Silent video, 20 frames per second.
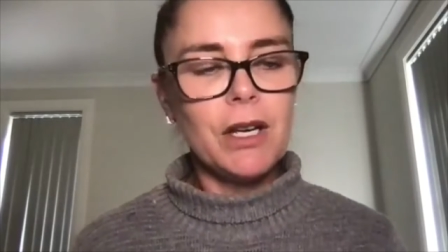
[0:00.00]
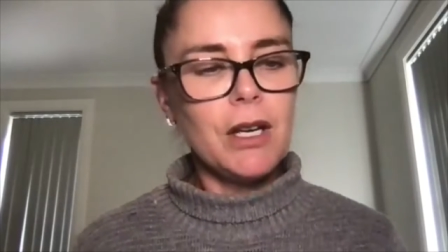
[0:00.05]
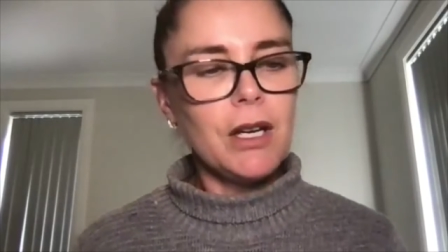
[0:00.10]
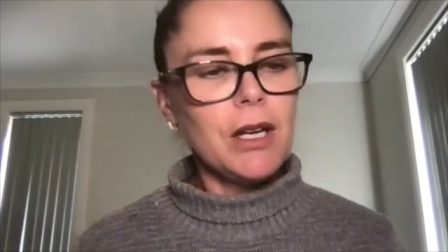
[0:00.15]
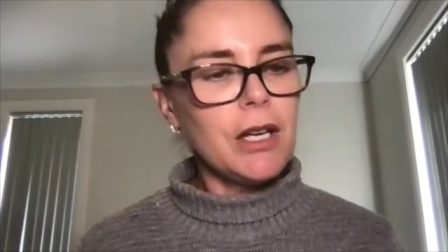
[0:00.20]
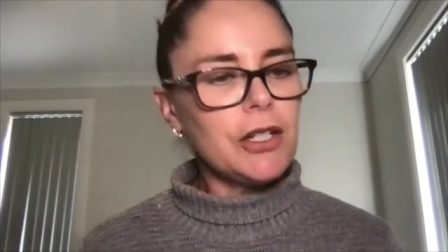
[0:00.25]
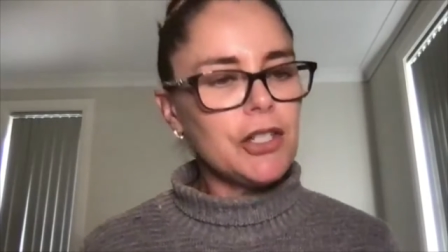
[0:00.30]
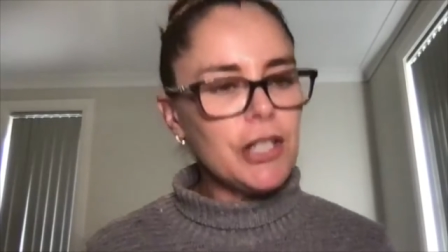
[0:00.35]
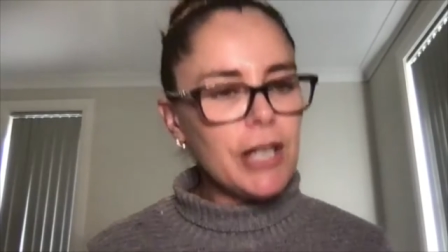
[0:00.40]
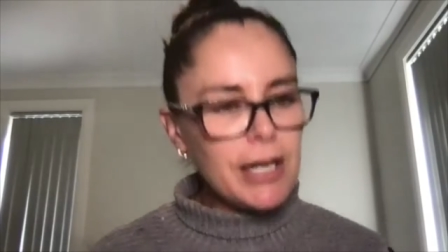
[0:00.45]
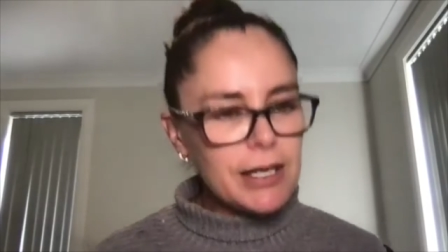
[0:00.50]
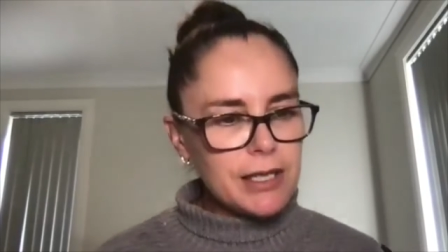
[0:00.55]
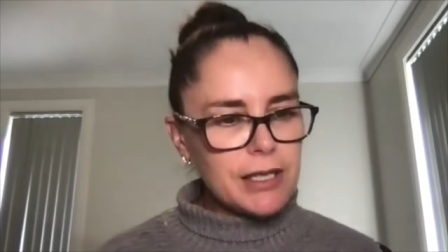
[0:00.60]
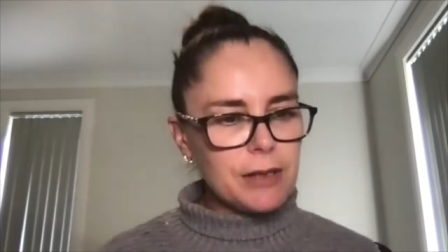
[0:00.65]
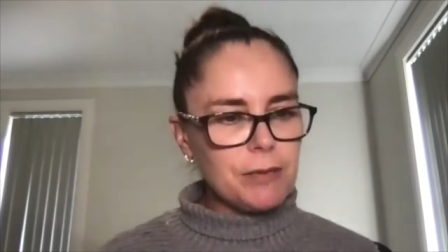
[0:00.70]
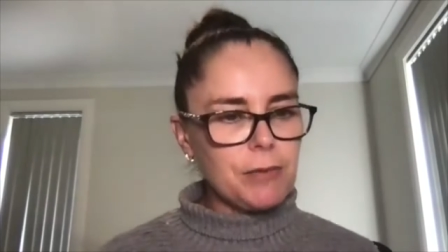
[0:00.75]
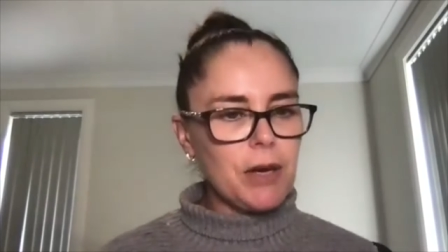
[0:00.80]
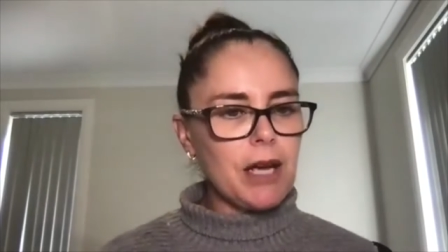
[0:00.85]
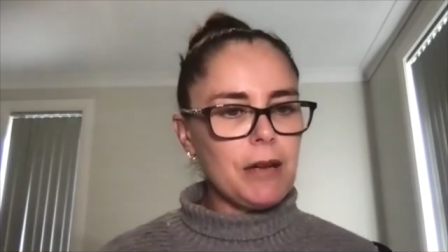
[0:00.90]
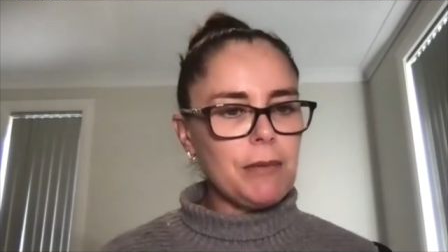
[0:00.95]

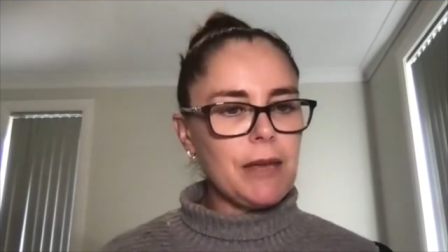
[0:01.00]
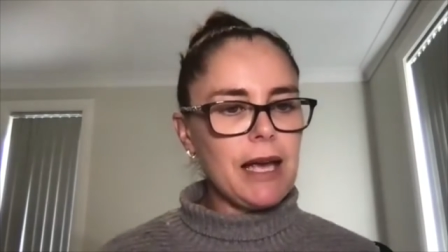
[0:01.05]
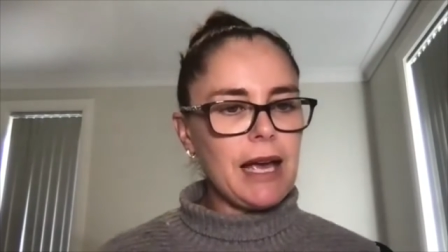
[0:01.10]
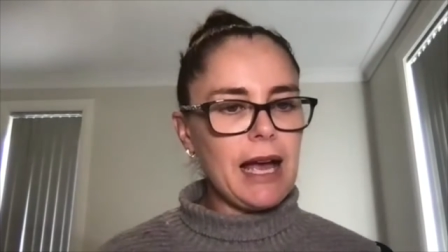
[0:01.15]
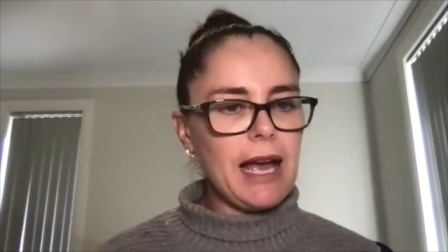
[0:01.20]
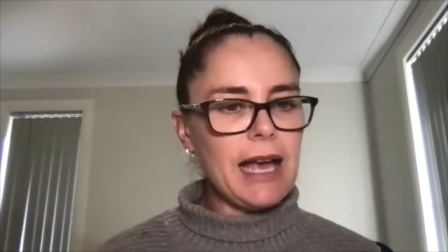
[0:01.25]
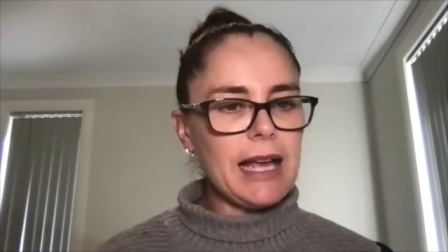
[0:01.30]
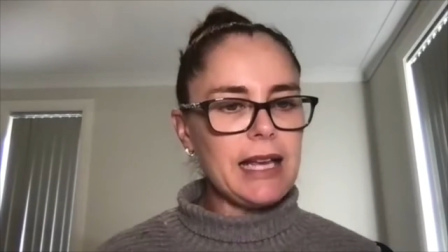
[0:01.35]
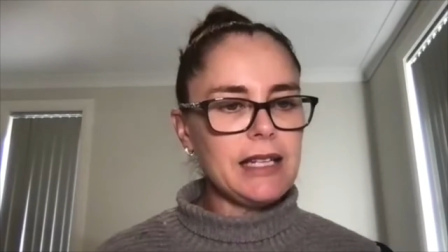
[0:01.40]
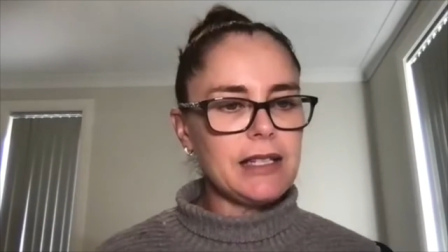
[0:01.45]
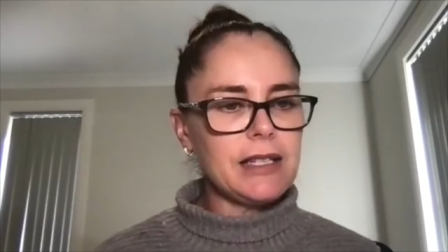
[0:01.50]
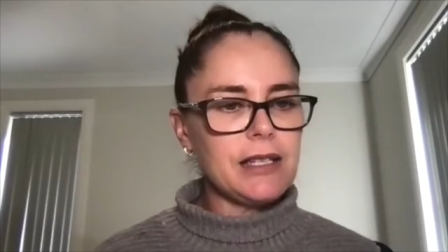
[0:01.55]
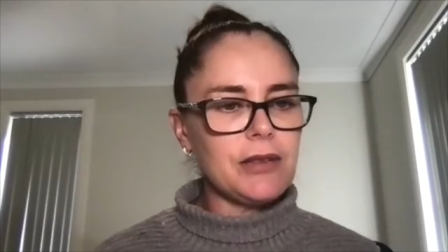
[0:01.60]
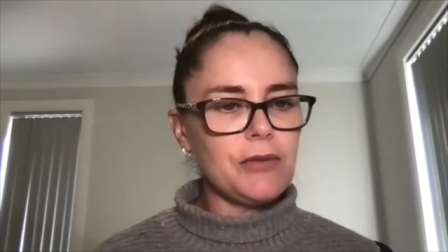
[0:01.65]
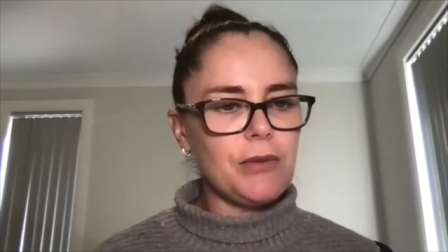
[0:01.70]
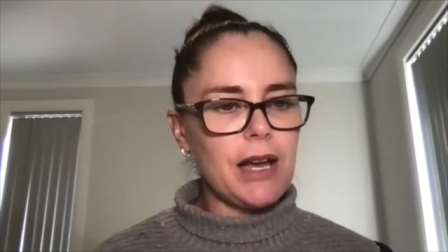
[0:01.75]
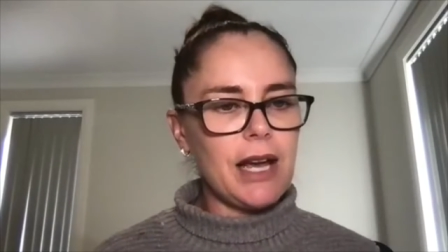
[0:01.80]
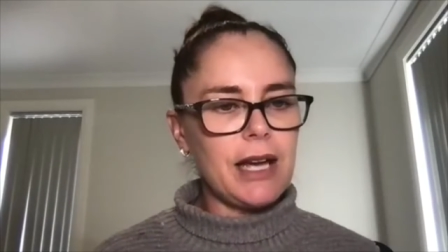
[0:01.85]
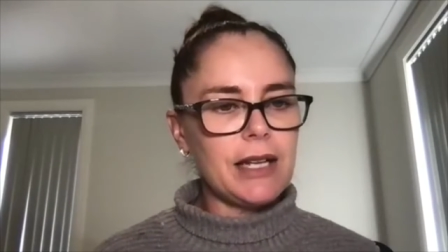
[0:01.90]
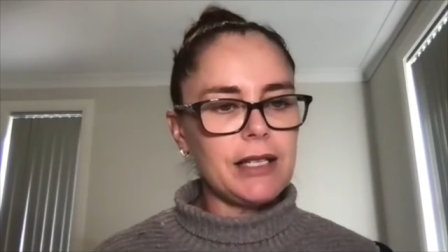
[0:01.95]
Jess, my mare hates the
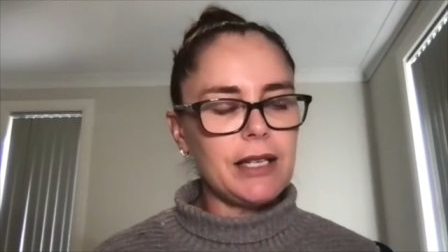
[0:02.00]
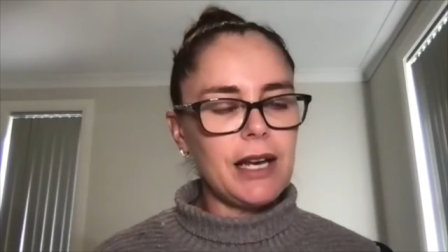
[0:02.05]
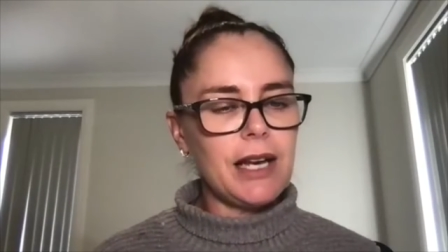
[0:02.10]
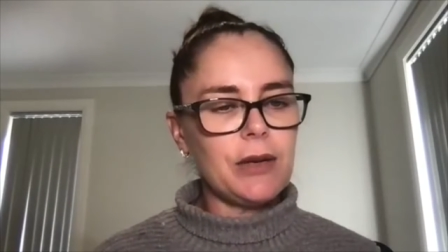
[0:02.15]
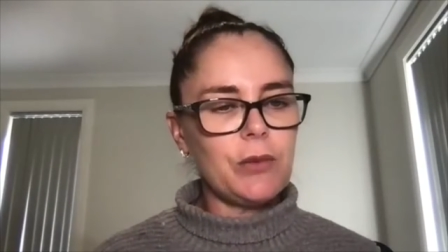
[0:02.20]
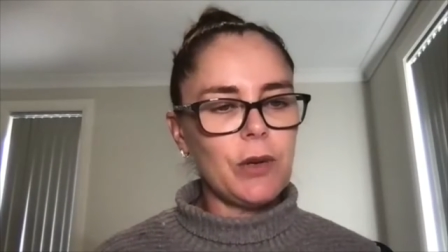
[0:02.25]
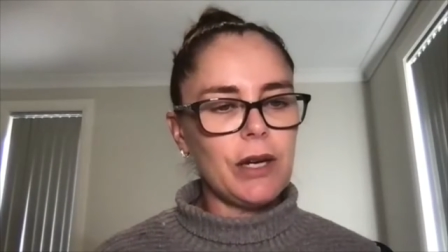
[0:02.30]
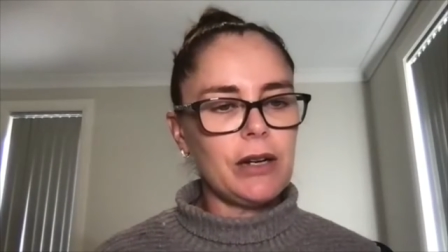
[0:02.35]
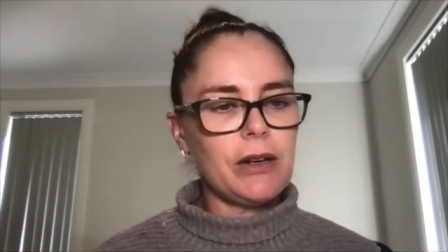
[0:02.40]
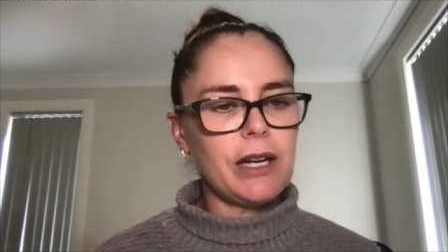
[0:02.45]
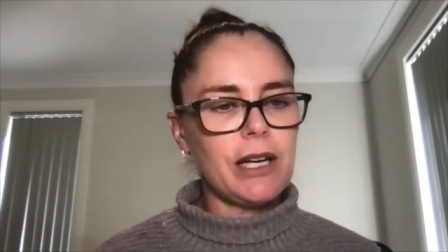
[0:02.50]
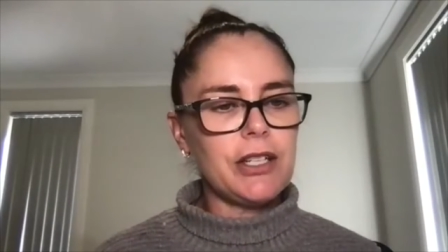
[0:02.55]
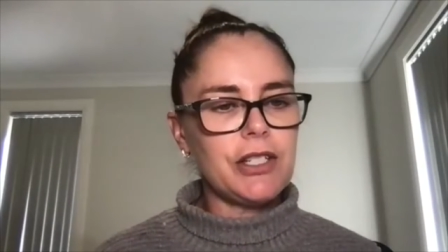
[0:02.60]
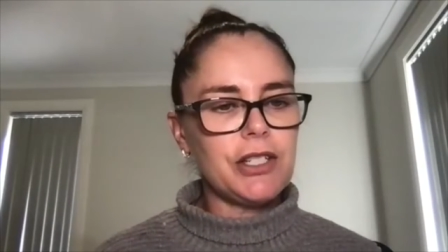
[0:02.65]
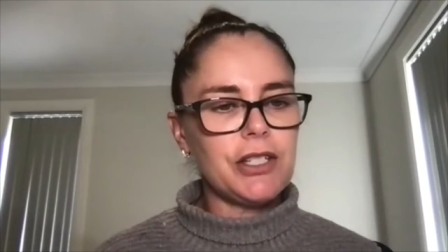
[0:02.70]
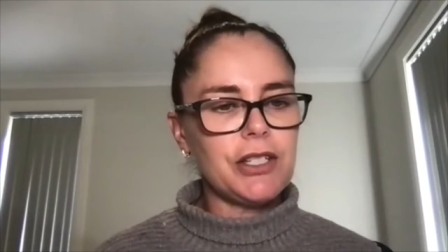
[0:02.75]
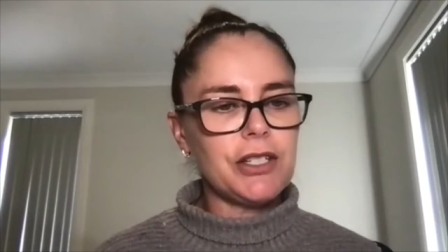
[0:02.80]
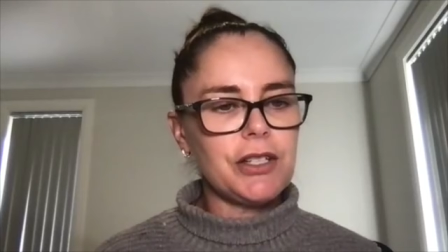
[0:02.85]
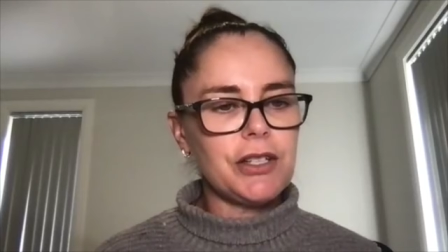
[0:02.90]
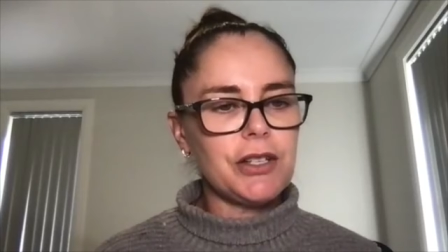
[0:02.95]
round yard where I
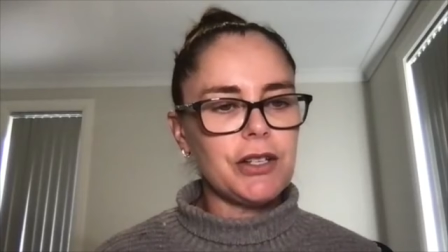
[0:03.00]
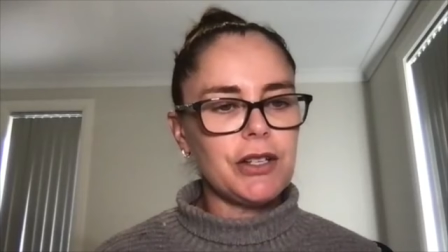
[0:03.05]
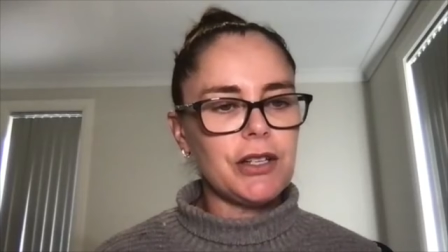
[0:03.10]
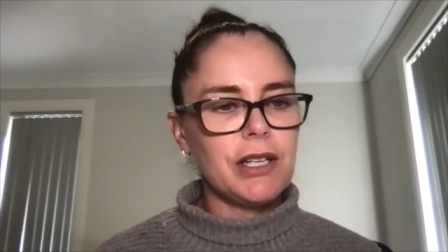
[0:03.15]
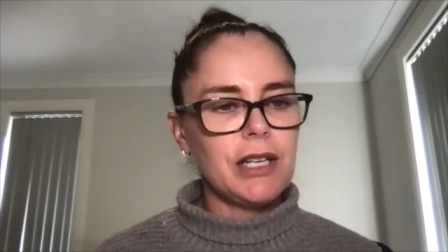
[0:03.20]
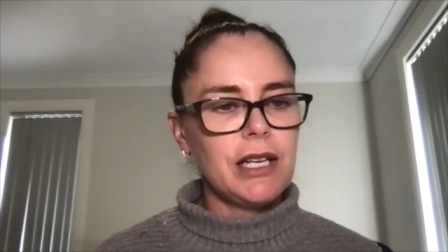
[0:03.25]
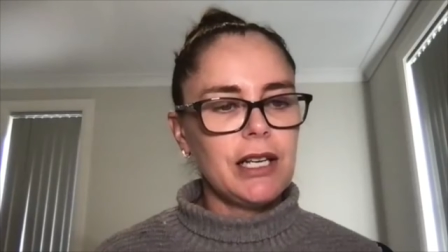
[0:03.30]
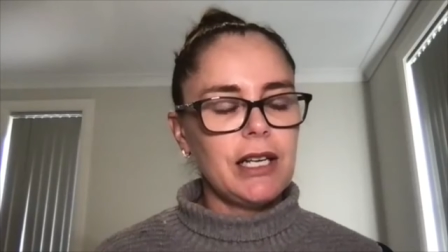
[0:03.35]
gist her.